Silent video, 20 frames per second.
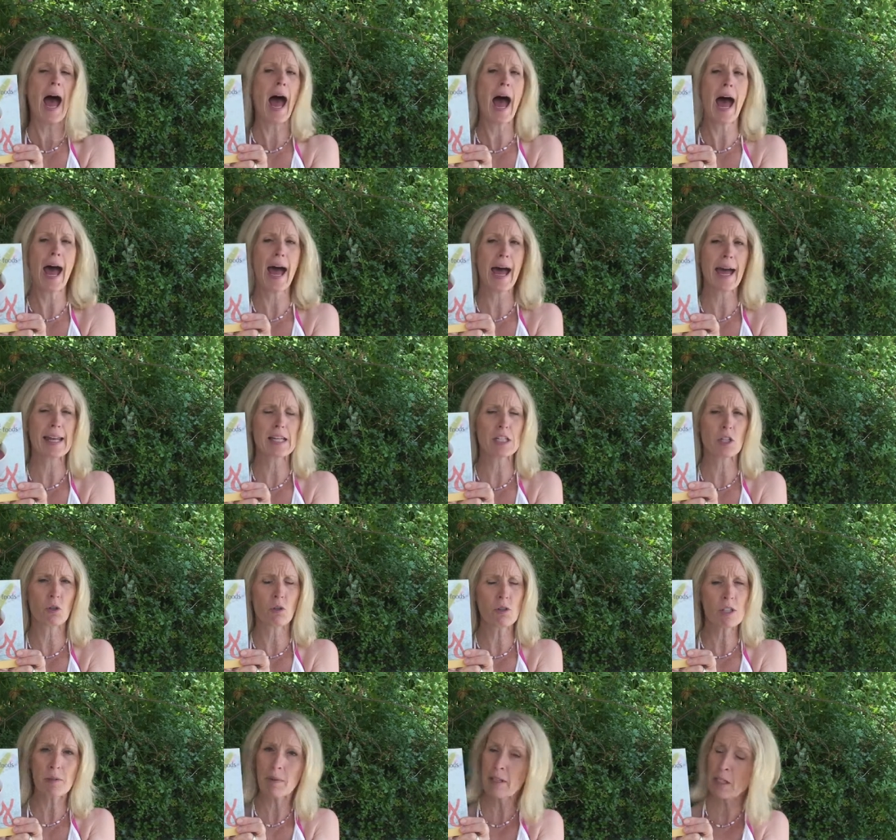and
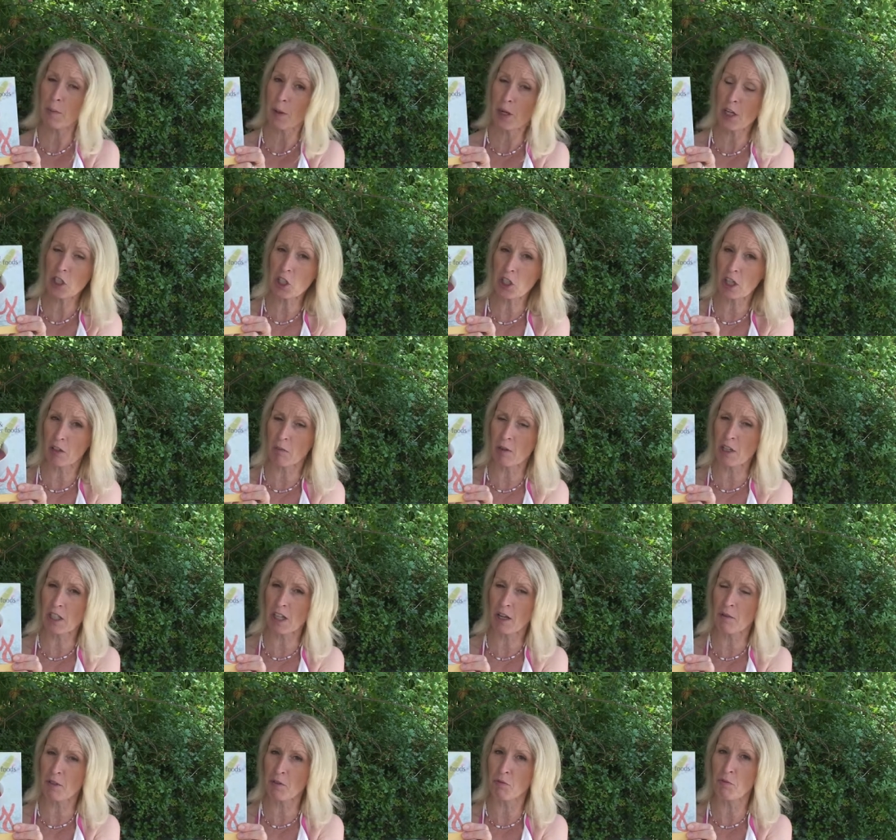also into Persian, which
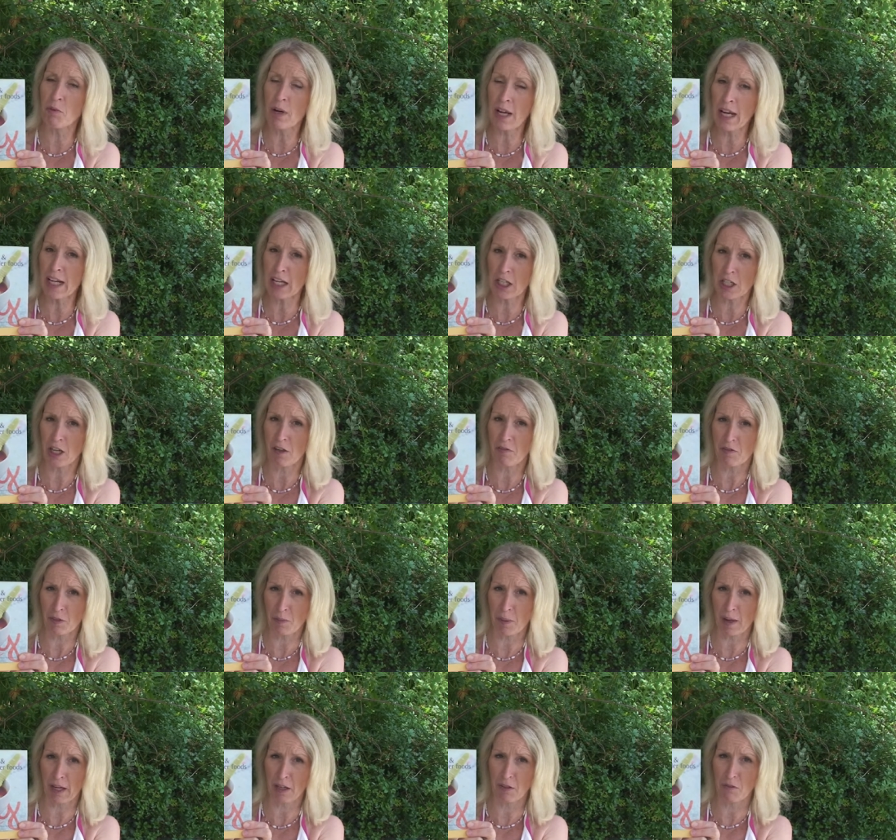I was really chuffed
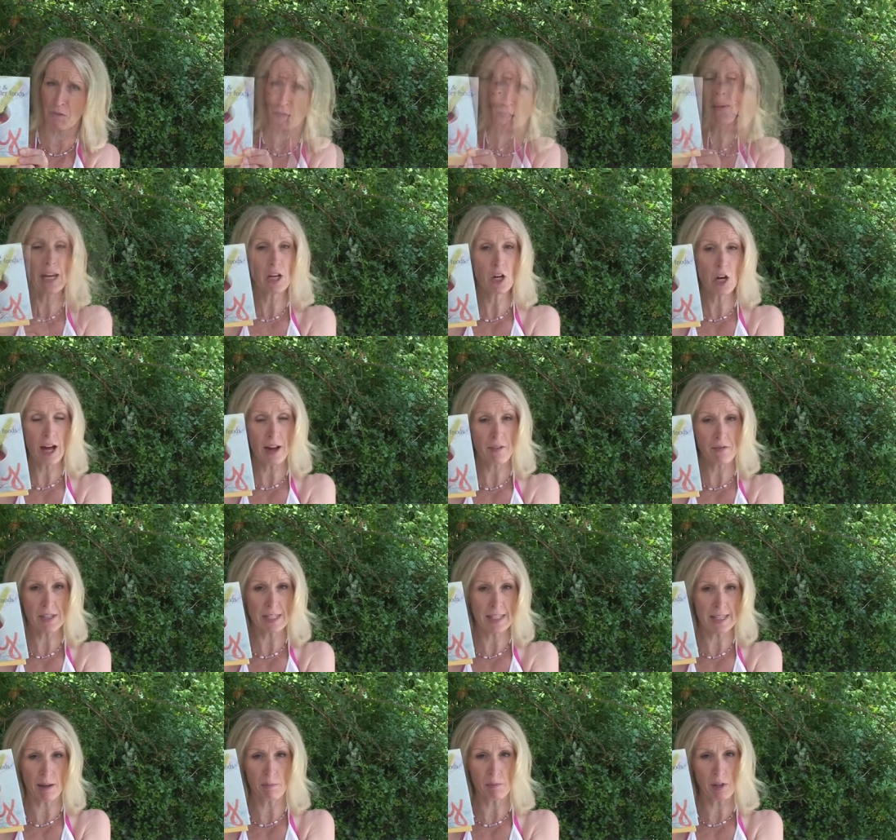about. It may not have the
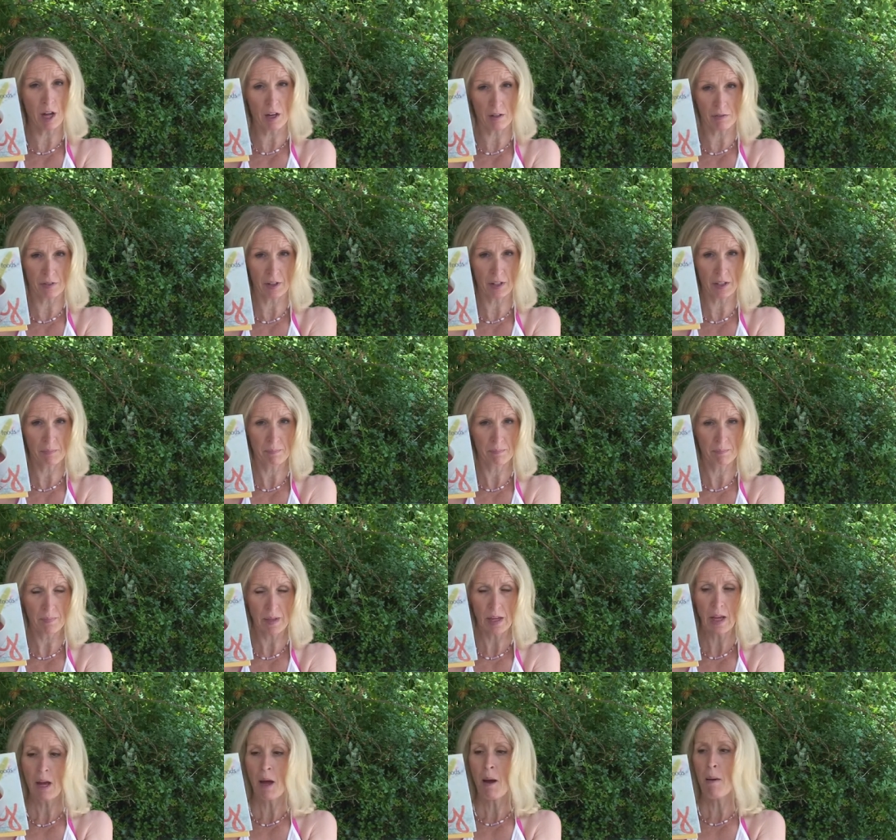same cover,
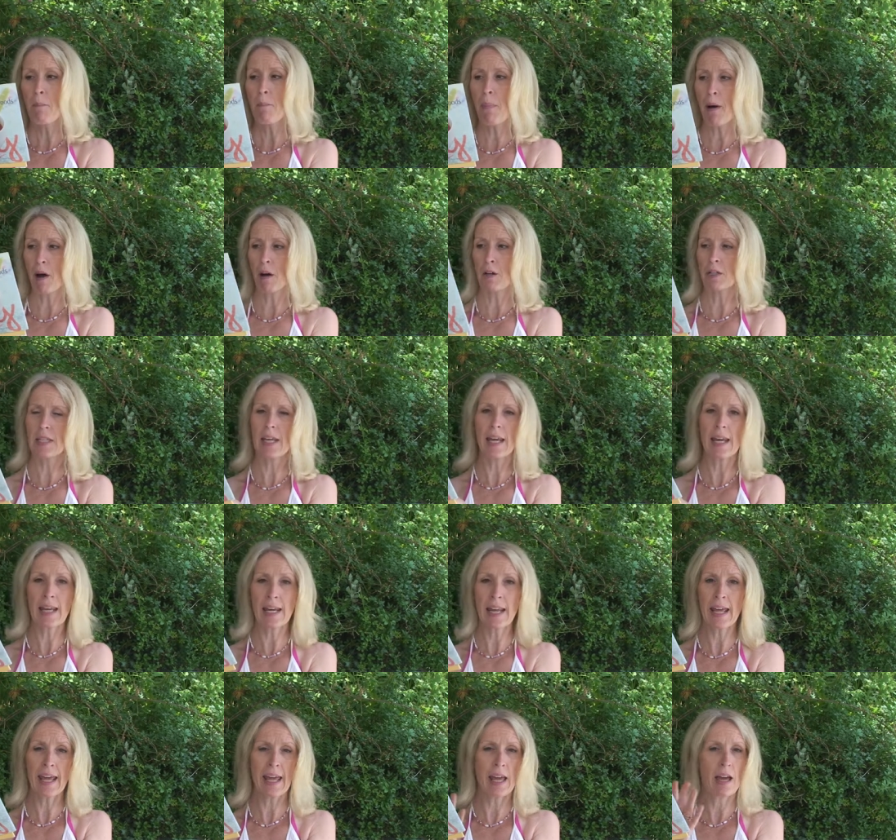but in
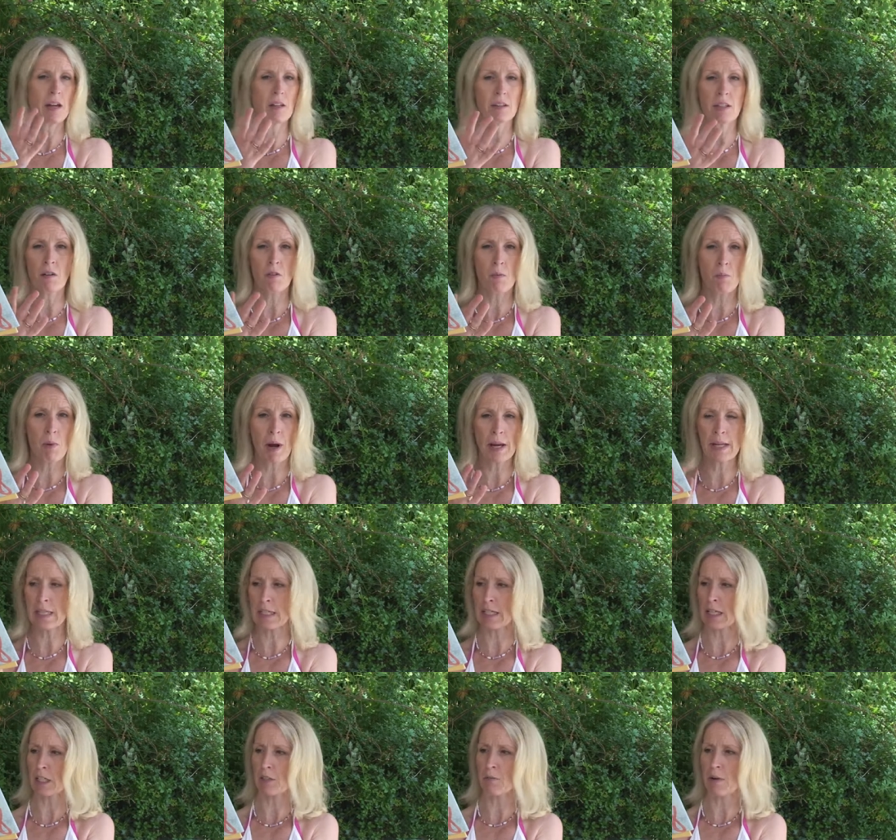here there are
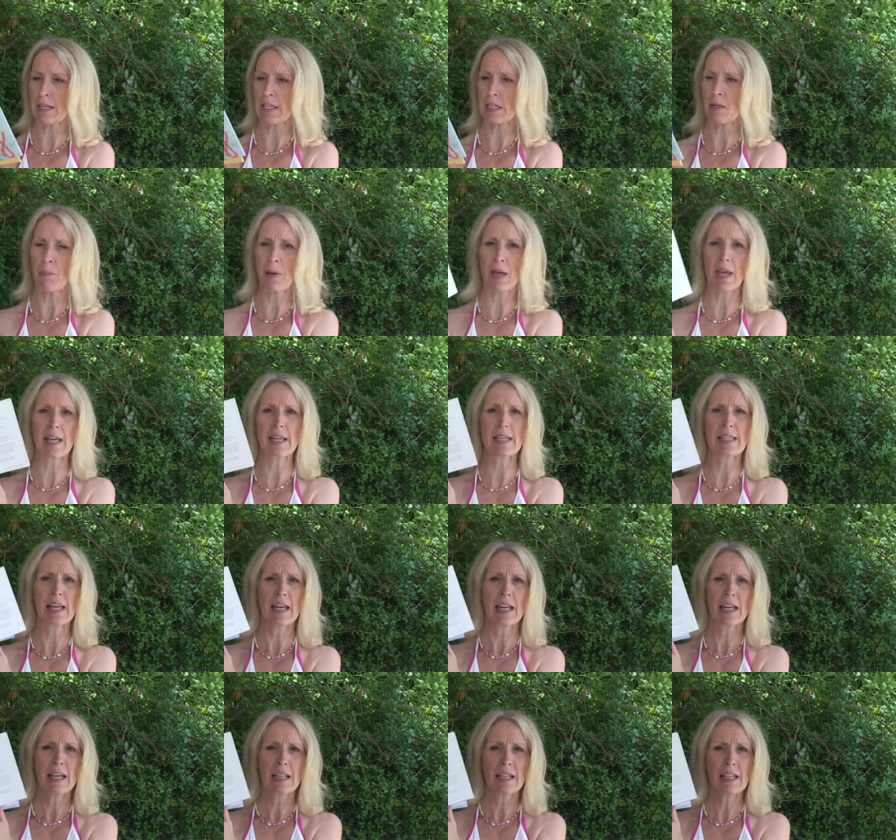breadstick recipes.
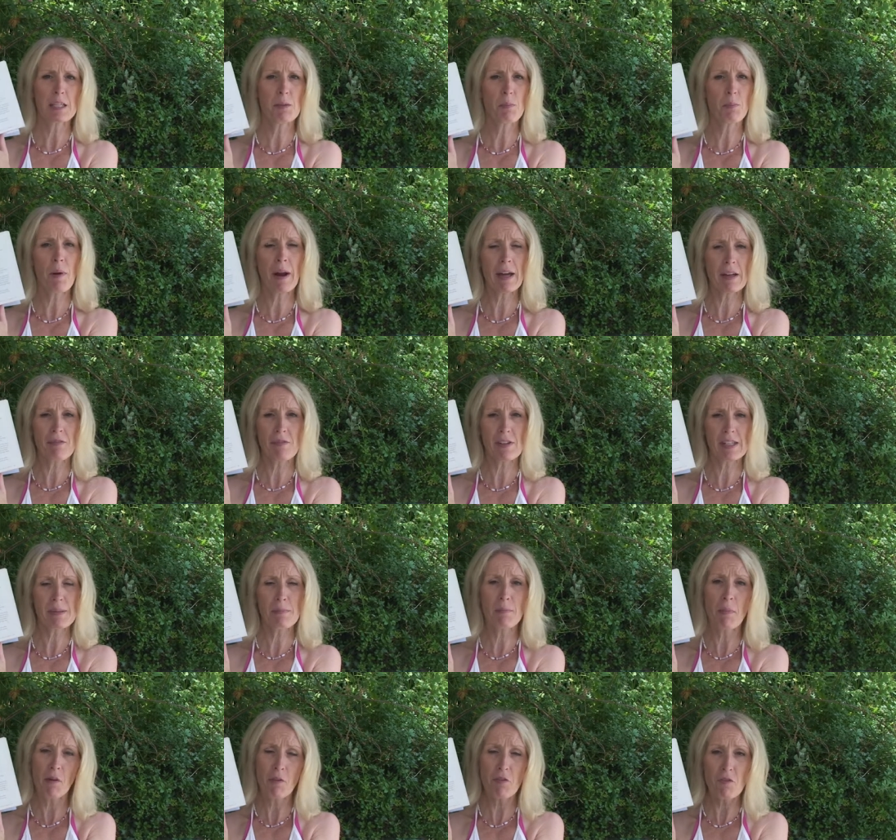There's a breakfast
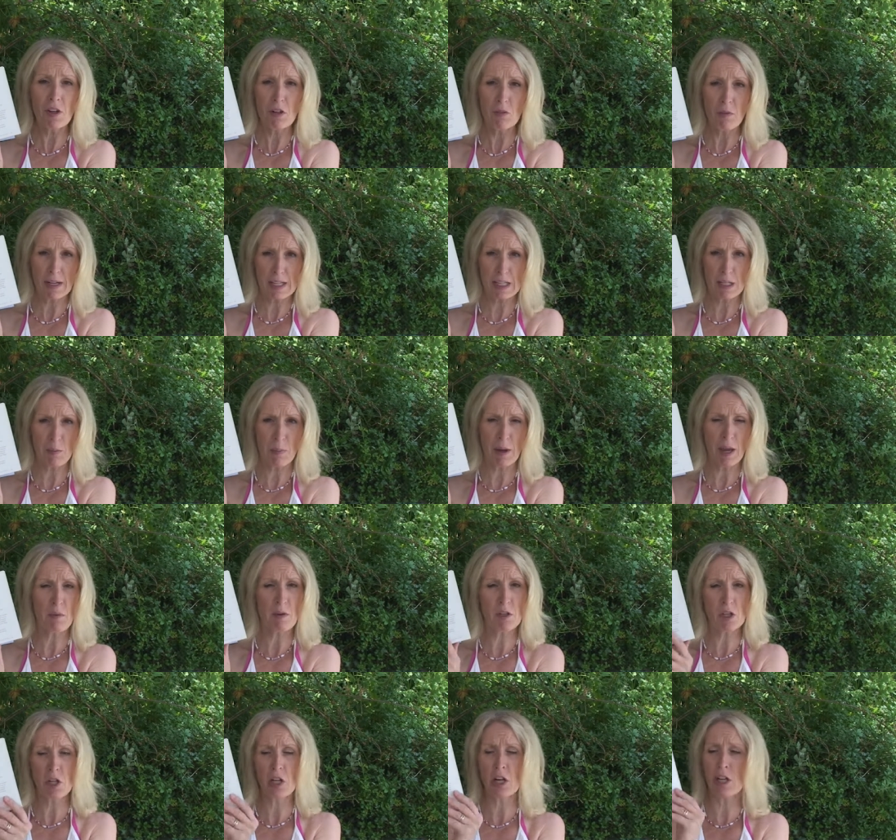muffin recipe
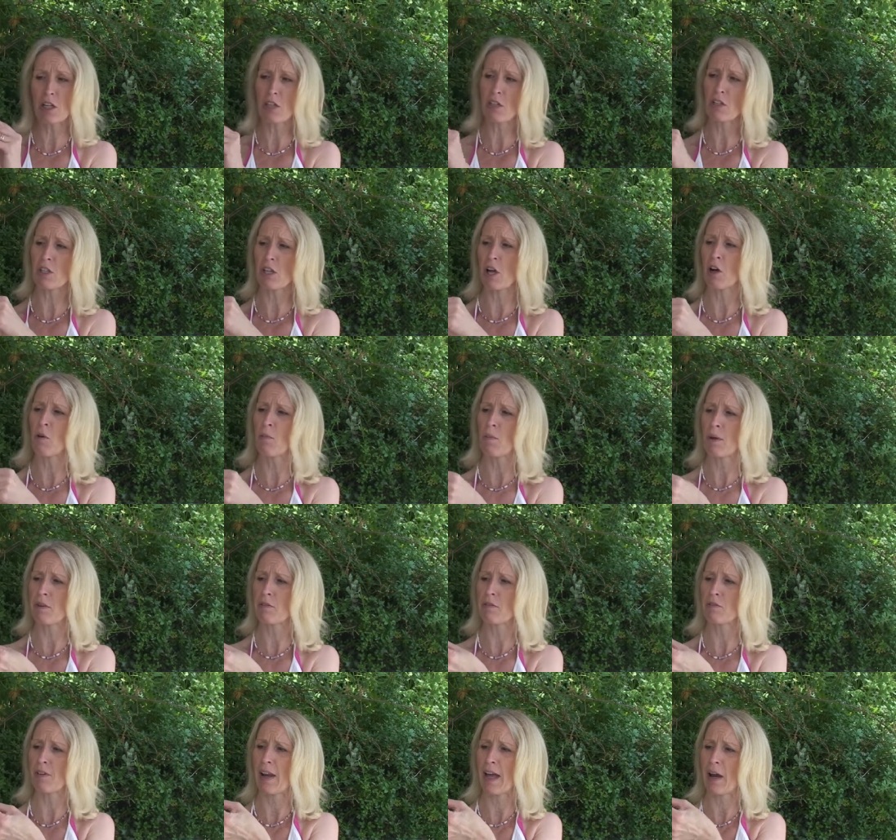which you can use wholemeal
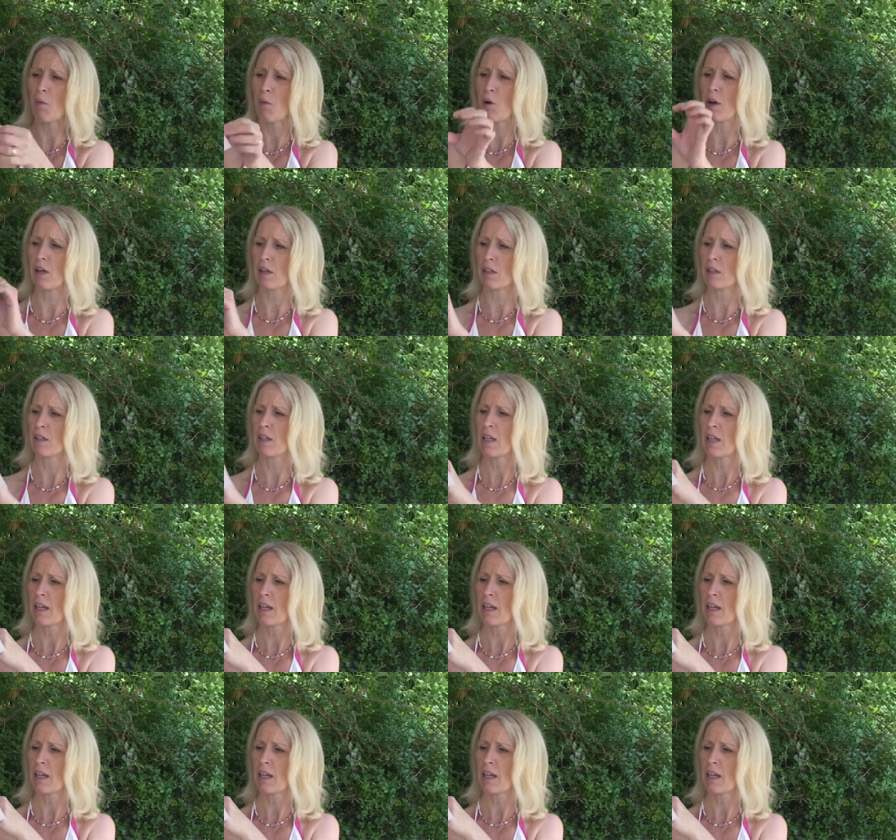flour.